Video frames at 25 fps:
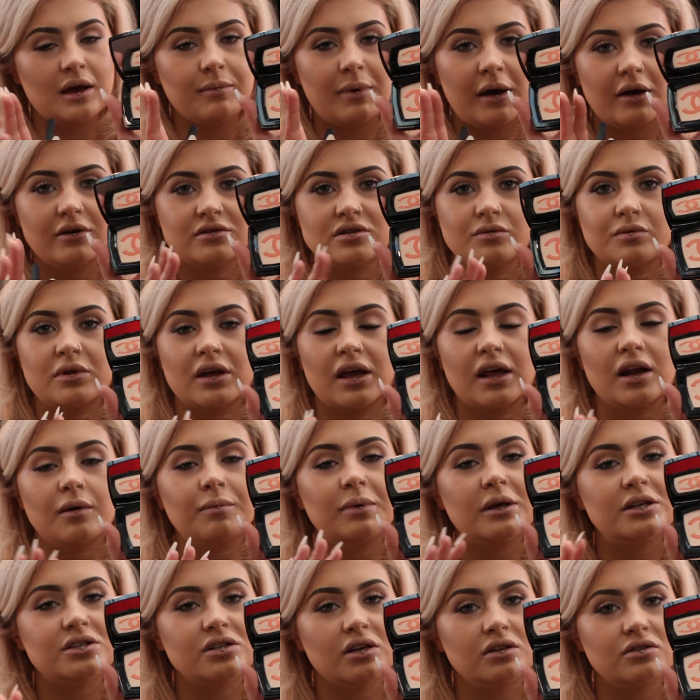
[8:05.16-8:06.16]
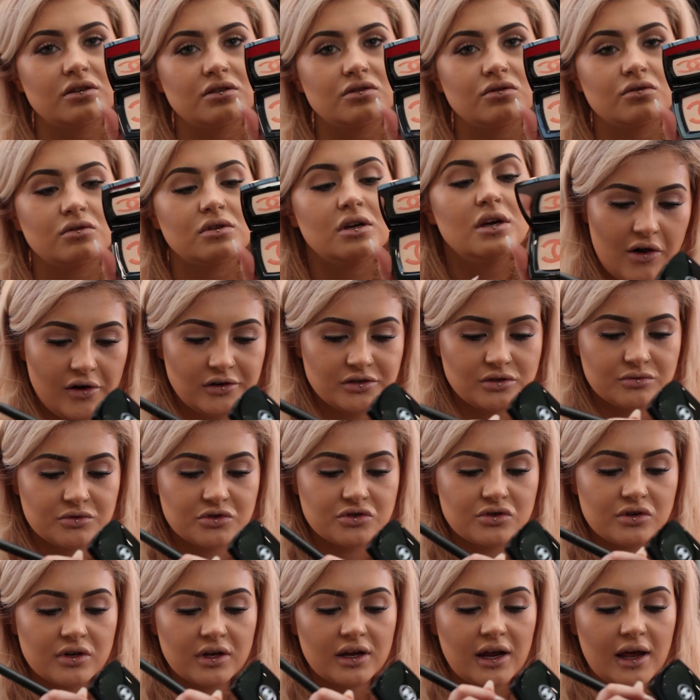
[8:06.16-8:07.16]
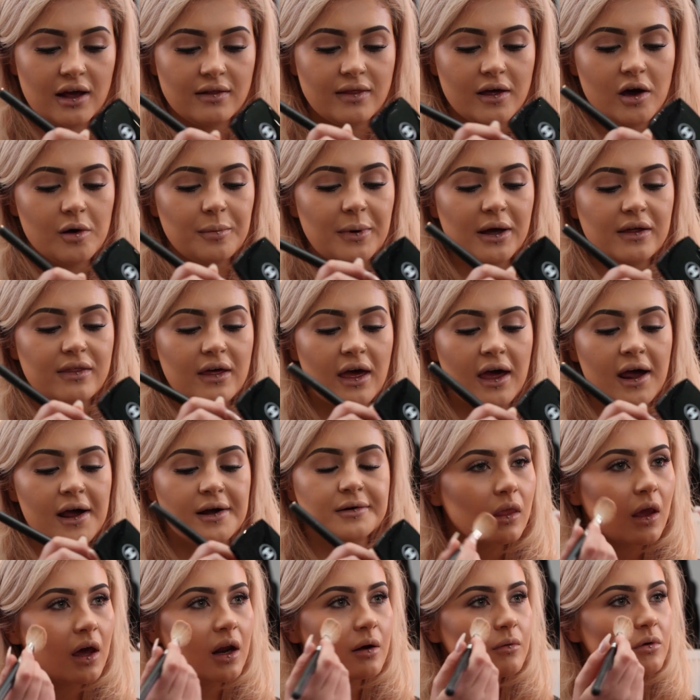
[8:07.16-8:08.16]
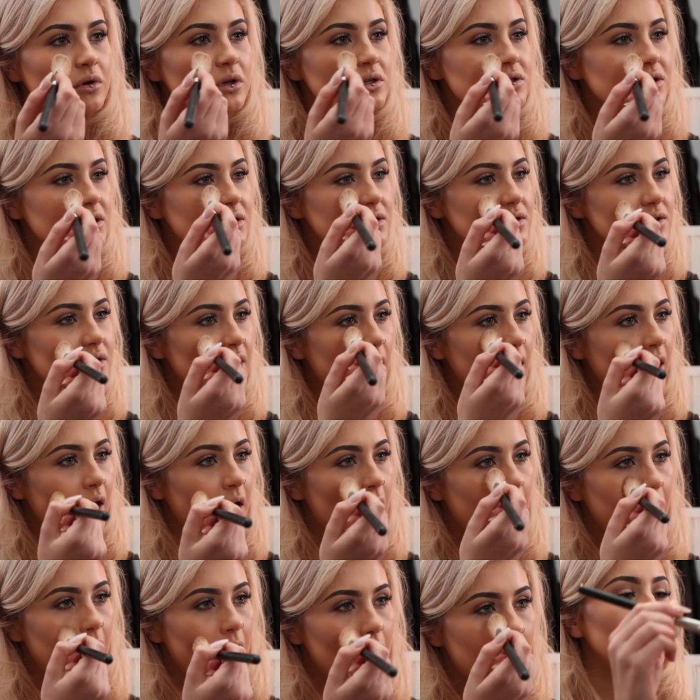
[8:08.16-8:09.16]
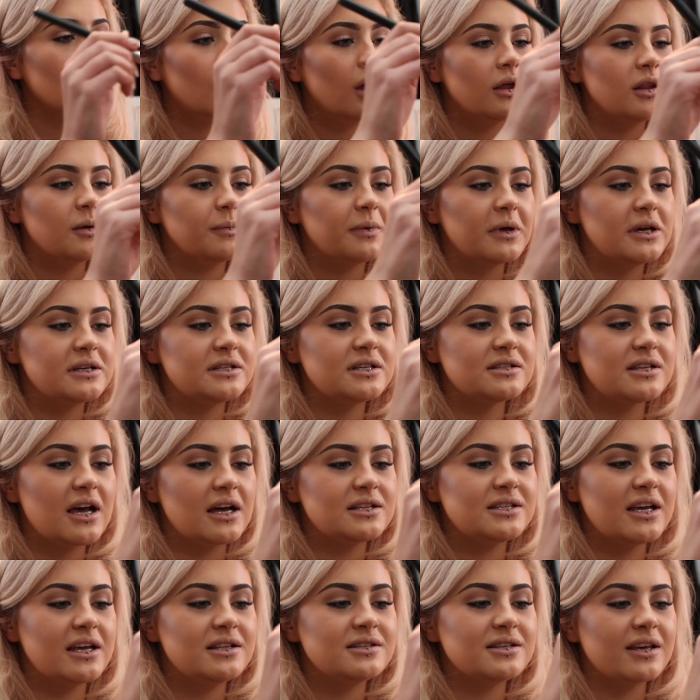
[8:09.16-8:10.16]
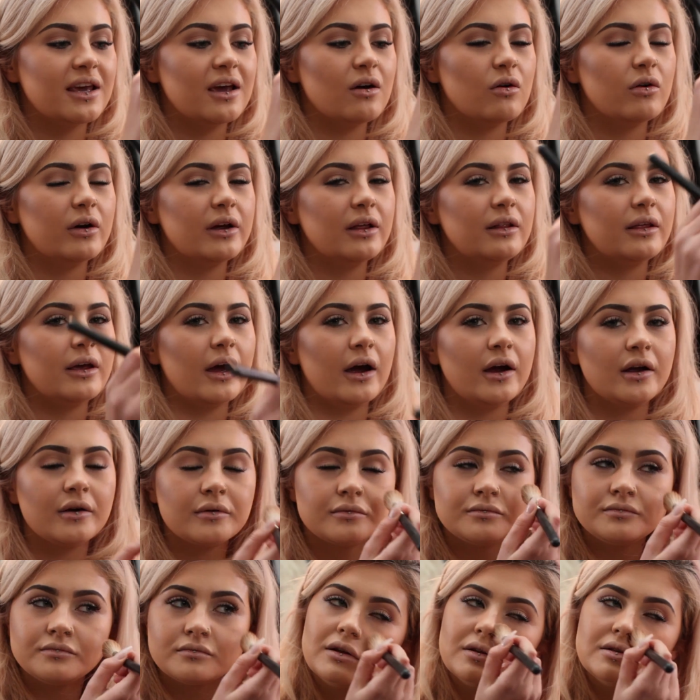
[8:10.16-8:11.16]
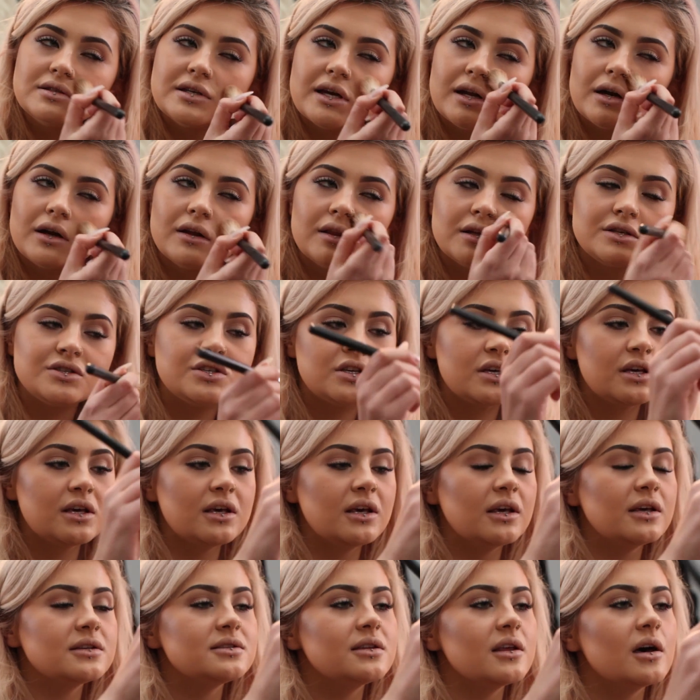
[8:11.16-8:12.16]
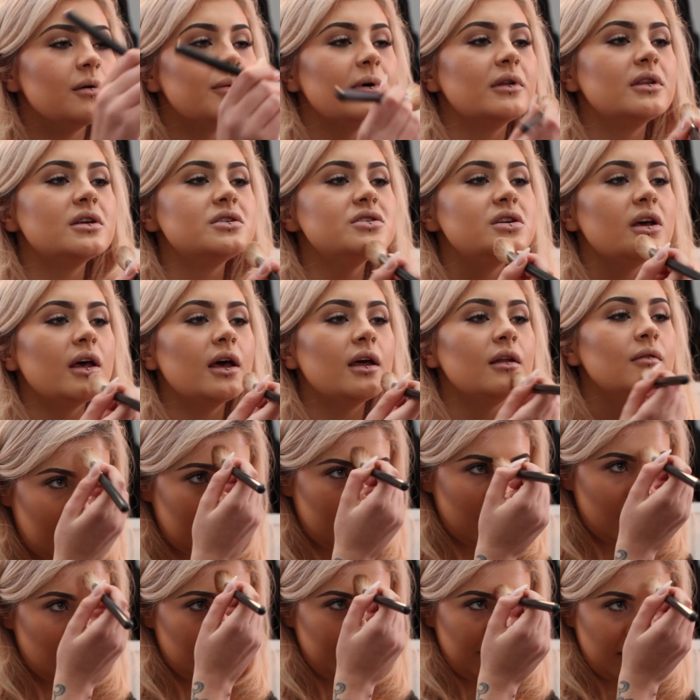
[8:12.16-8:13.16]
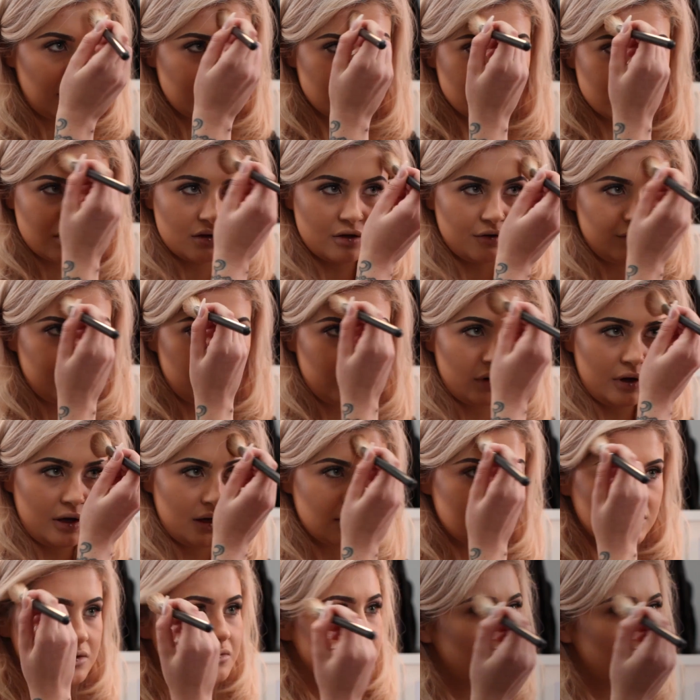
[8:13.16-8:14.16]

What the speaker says: powder with a kind of peachy undertone. So I'm just going to get a little bit of that and I'm going to dust it in the places that I tend to get oilier. Centre of the cheeks, a little bit on the chin, a little bit just on the forehead as